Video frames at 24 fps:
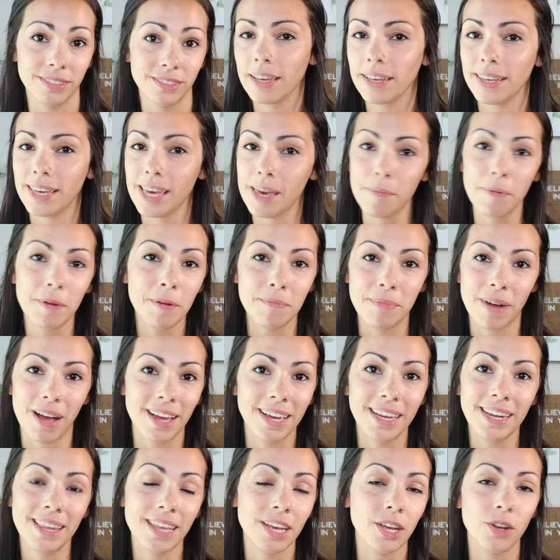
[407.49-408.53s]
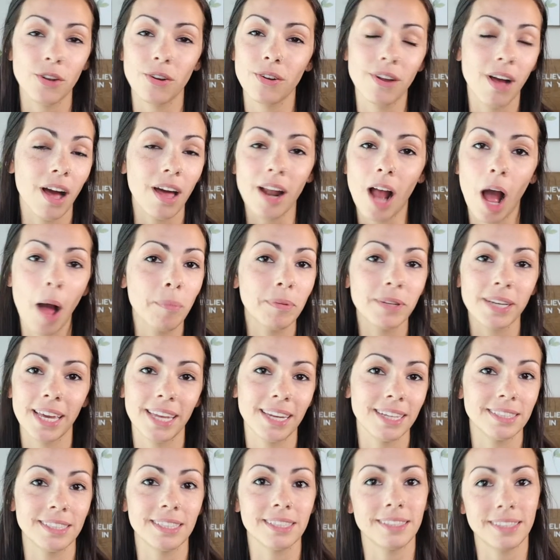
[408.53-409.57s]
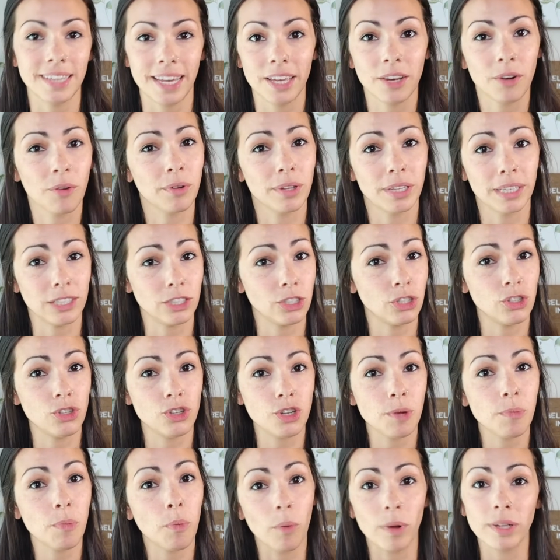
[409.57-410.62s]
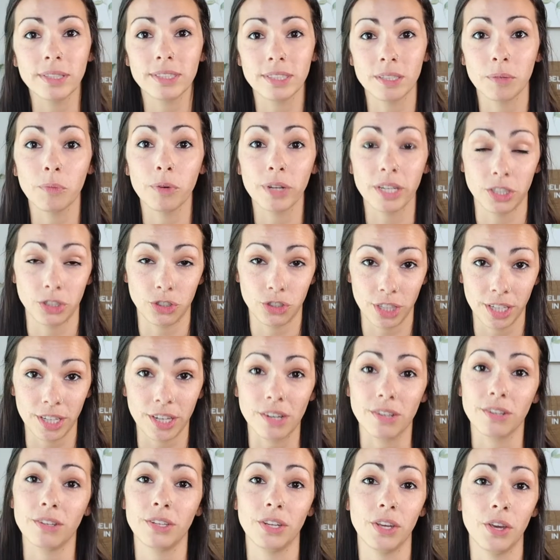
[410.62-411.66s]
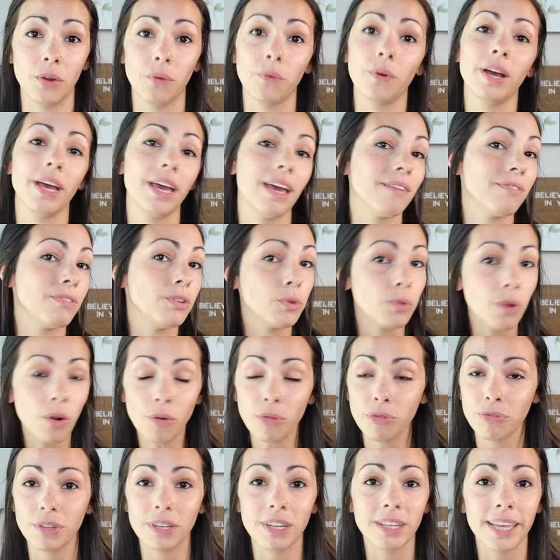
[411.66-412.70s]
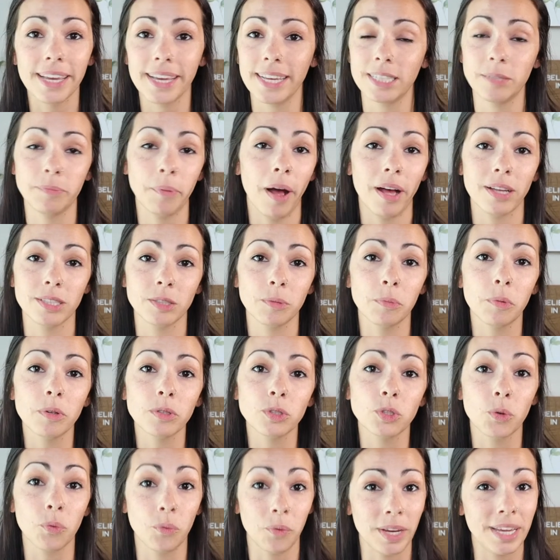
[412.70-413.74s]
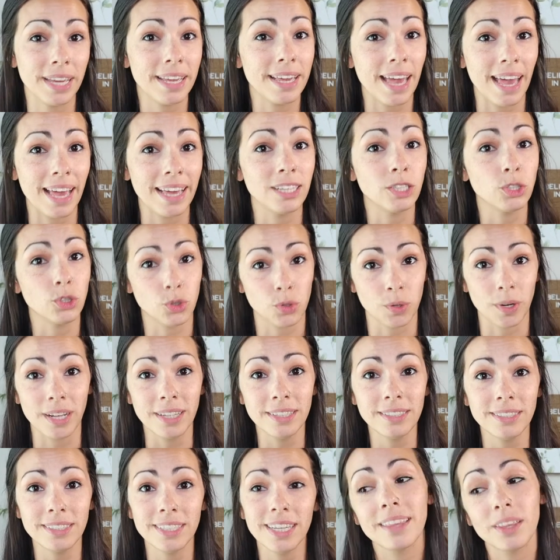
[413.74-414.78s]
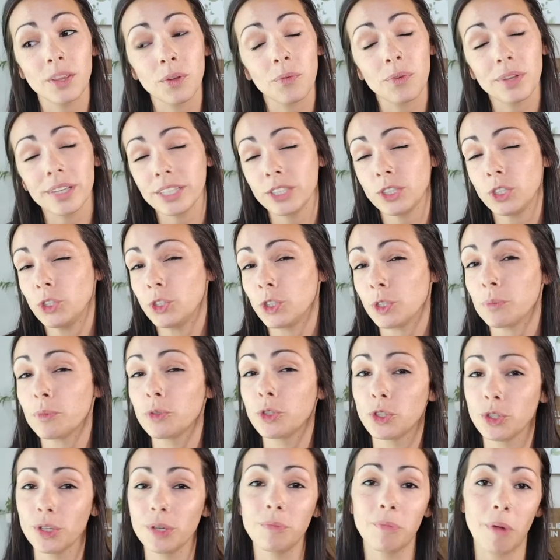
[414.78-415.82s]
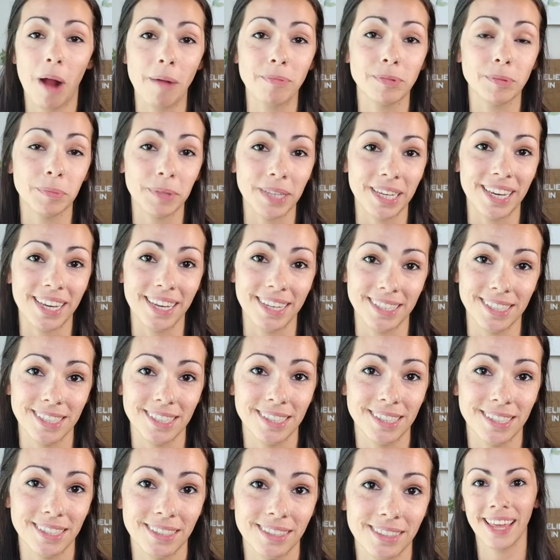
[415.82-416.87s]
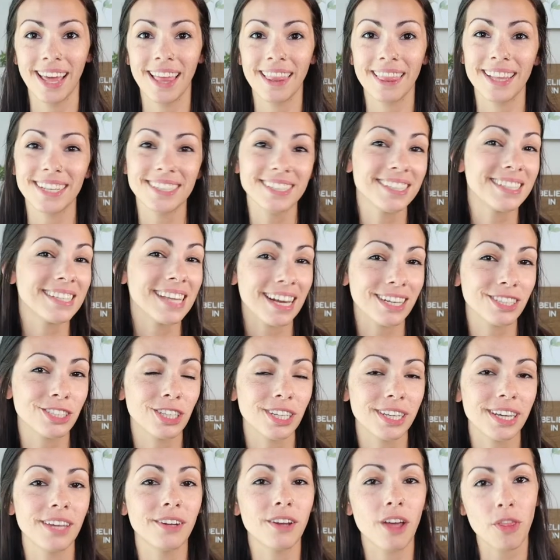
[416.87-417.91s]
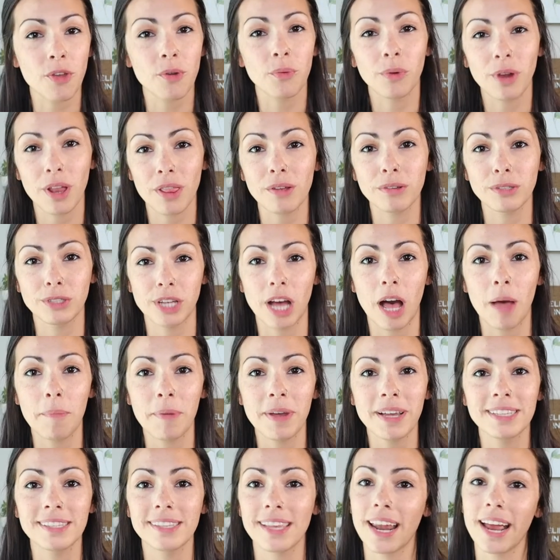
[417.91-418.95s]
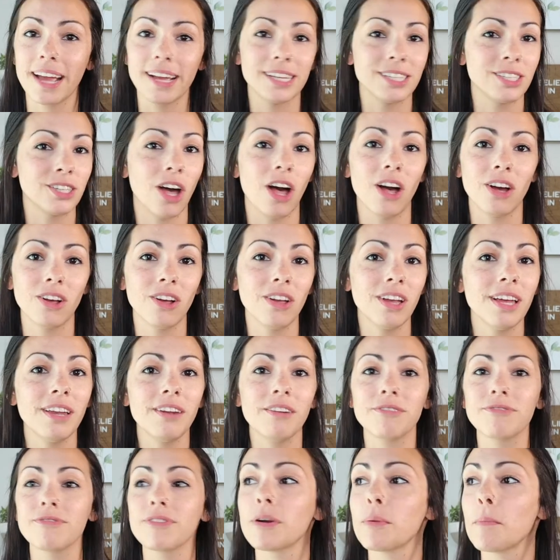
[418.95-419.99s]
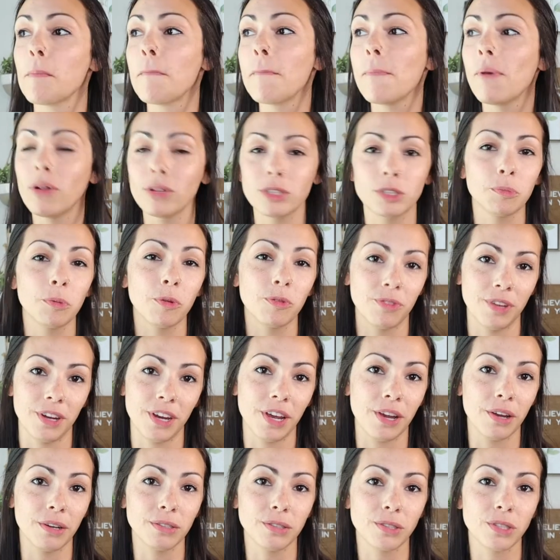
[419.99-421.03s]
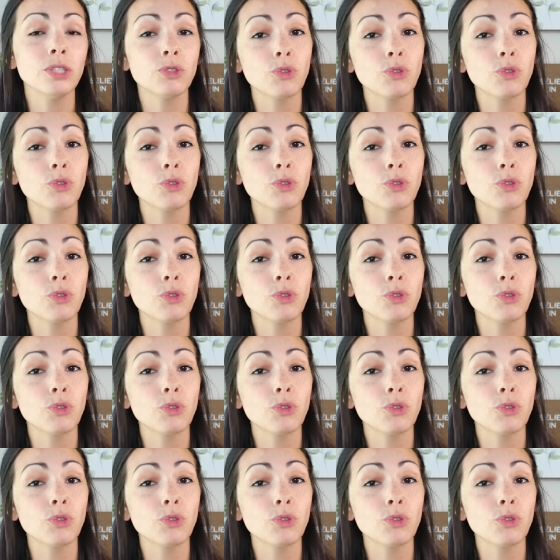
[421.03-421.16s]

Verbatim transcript: Keep in mind that you're not obligated to stay in a relationship once someone has cheated on you. If you don't feel like it's possible to regain trust, then the relationship should probably end. This is actually another one of those topics that I could talk on for multiple videos.